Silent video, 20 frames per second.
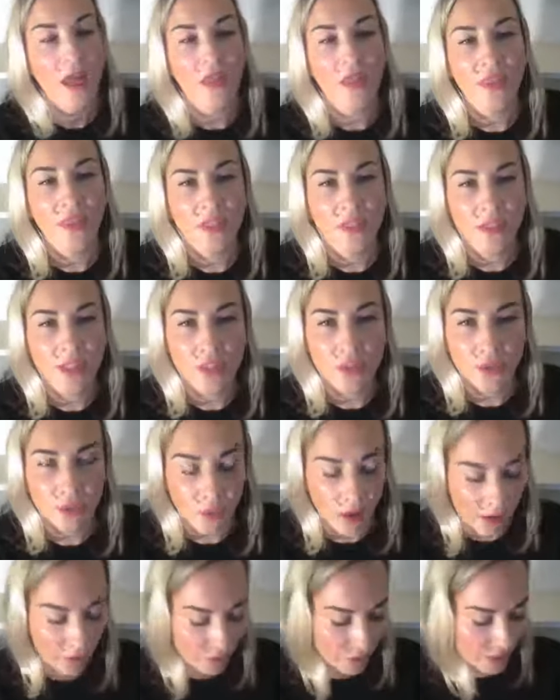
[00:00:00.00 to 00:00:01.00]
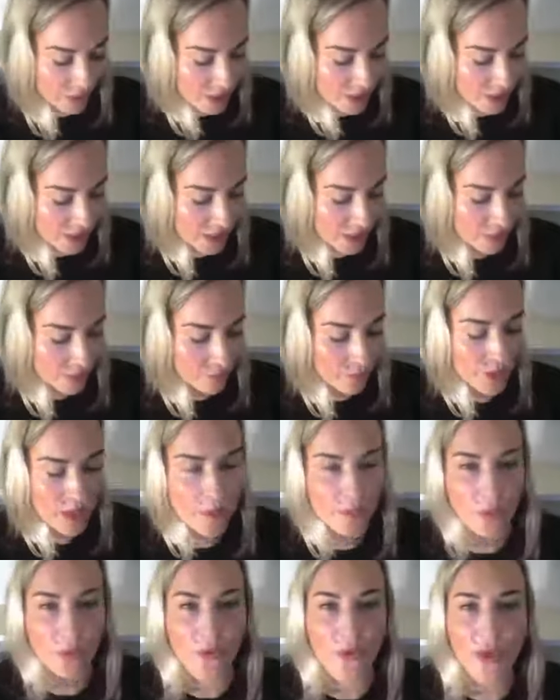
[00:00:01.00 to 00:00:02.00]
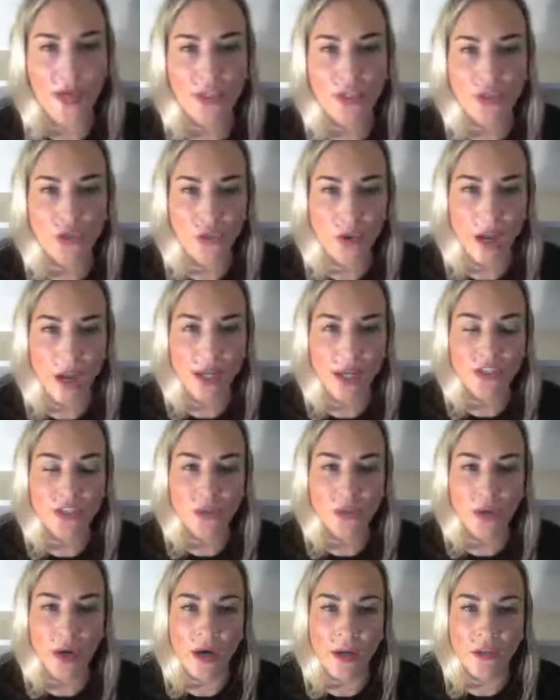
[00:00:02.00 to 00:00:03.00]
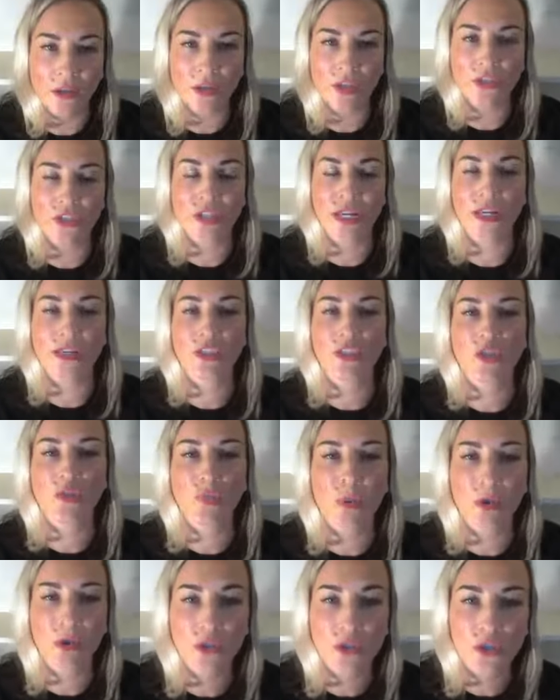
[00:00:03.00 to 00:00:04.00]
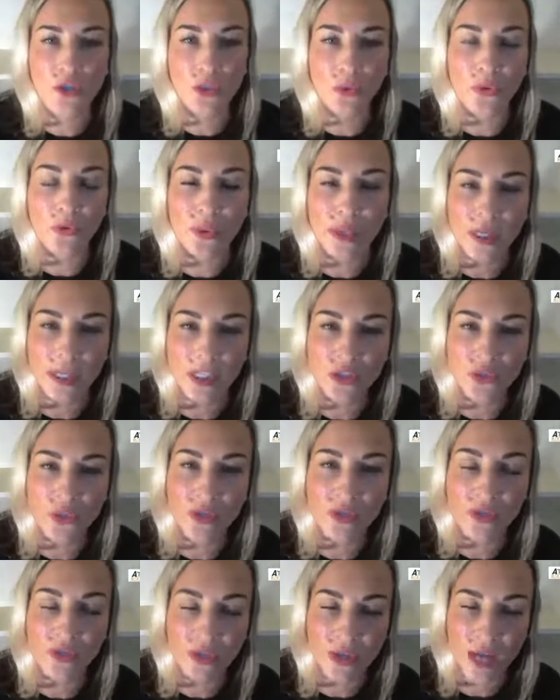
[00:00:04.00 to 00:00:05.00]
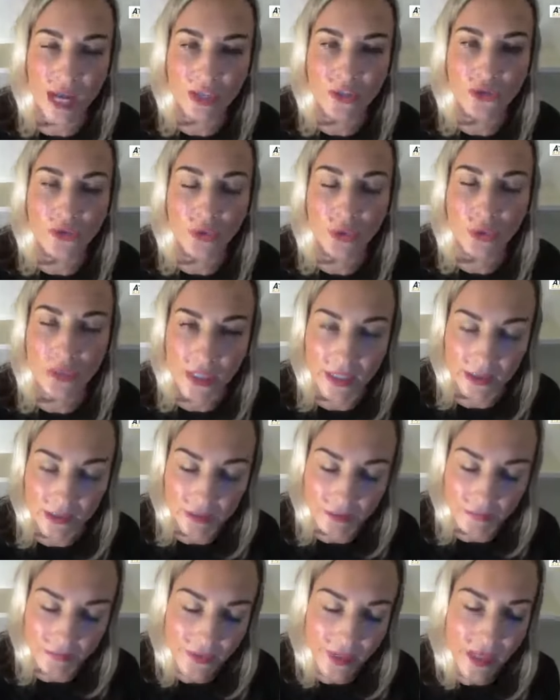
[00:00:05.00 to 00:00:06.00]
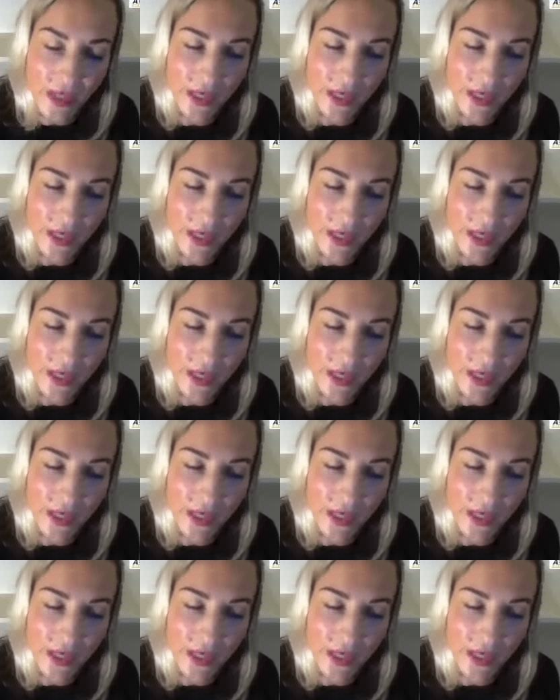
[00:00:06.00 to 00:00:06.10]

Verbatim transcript: This is referencing people that try to understand spiritual things with their natural ear,